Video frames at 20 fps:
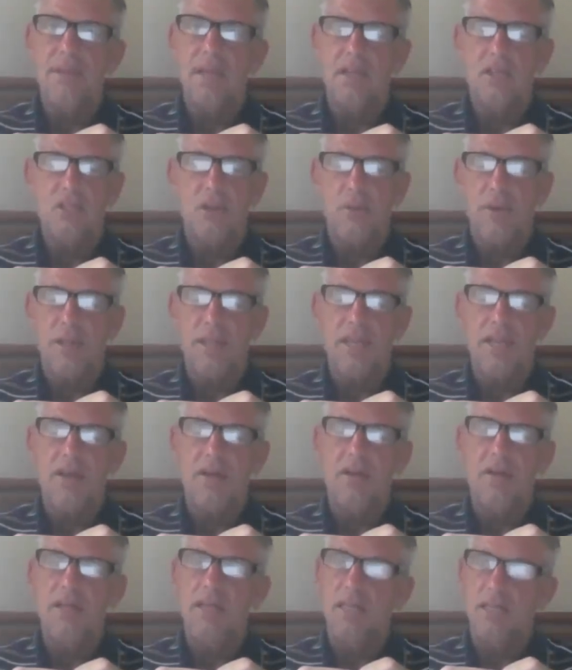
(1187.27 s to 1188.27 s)
not sure why they
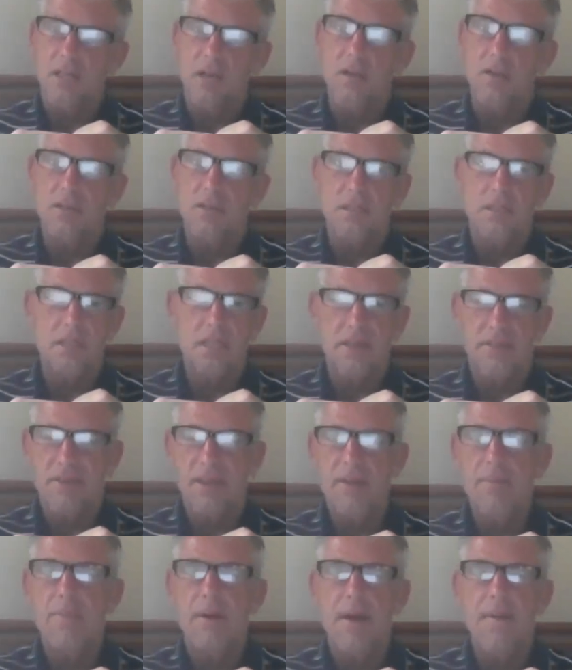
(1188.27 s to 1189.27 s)
call it adult
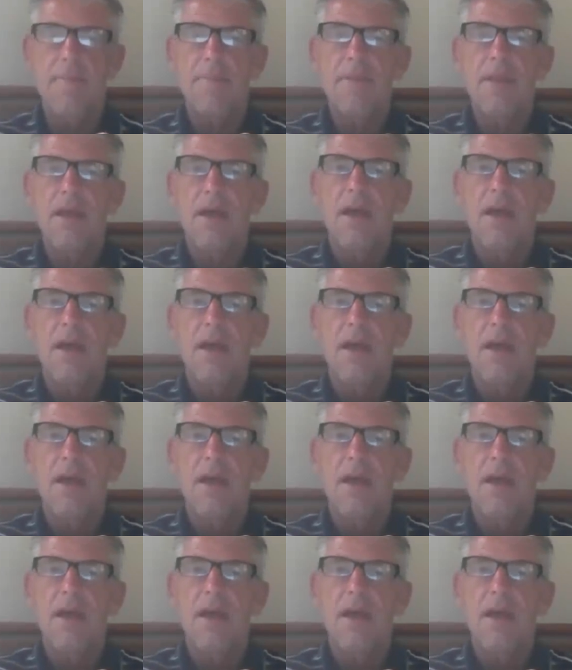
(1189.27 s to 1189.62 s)
TV, but